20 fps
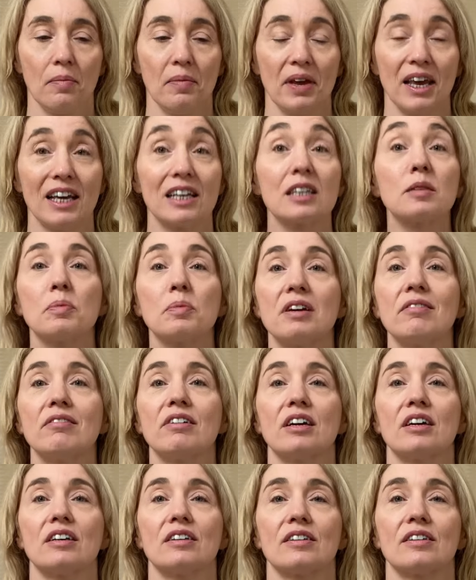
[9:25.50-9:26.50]

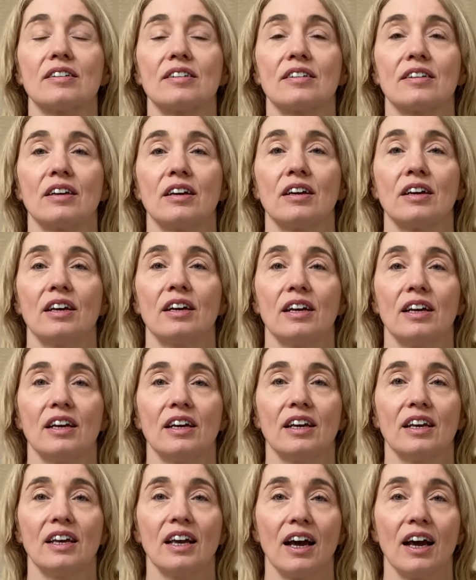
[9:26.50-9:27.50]
experience.
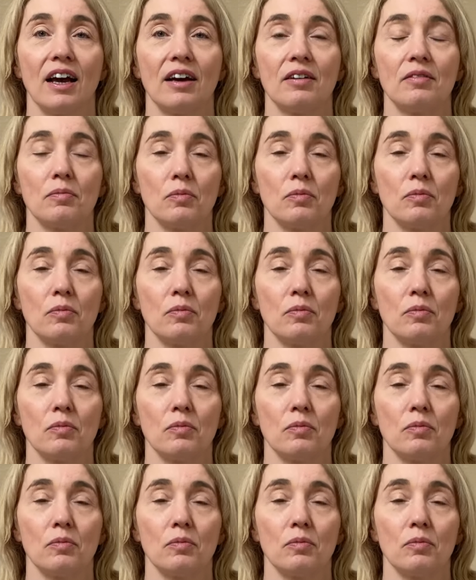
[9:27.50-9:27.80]
Yeah,